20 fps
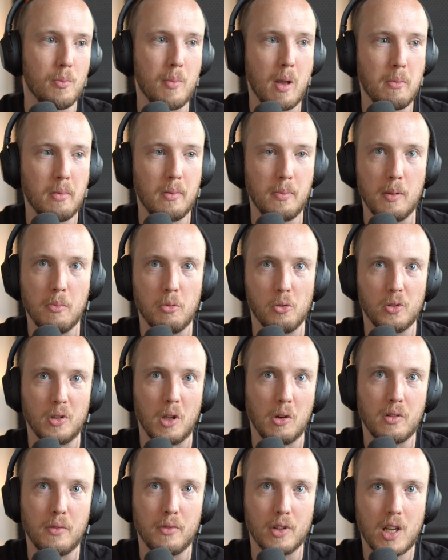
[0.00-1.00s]
Maybe people
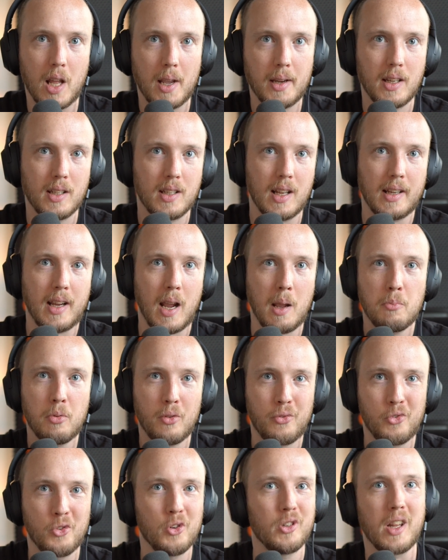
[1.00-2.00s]
don't even like it. Like I
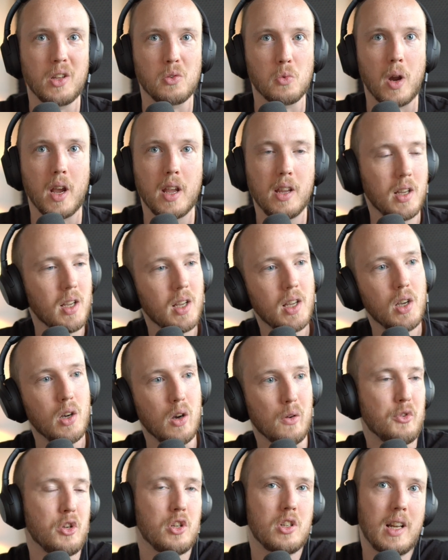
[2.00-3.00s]
prefer this way
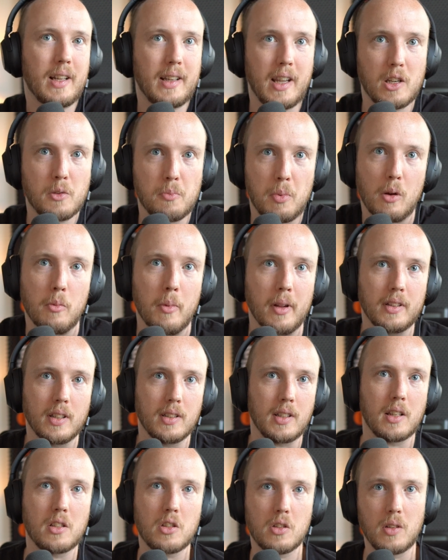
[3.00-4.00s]
of just like
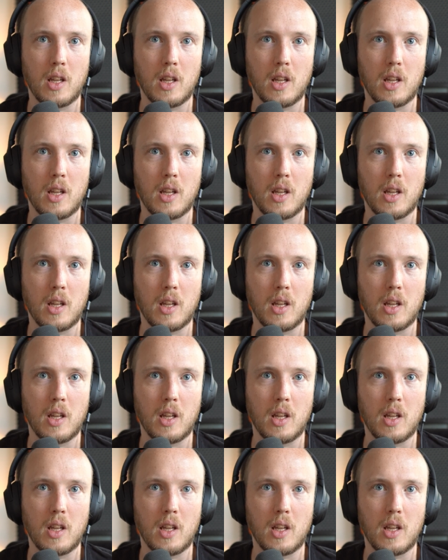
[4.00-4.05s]
experimenting.